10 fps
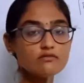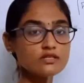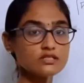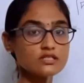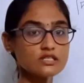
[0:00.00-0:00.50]

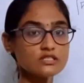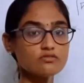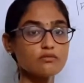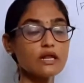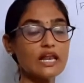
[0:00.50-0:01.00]
resistance
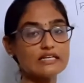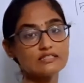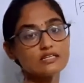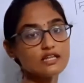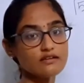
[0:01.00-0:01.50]
will be
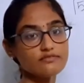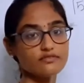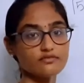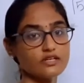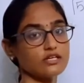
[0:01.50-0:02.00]
lesser than
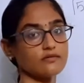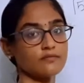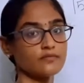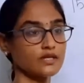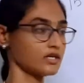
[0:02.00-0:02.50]
50.
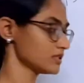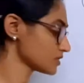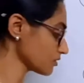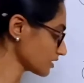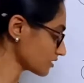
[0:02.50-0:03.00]

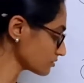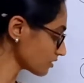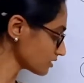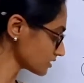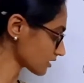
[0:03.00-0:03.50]
So that is
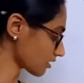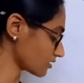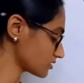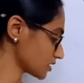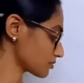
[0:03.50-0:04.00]
what is the
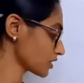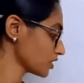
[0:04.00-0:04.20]
concept.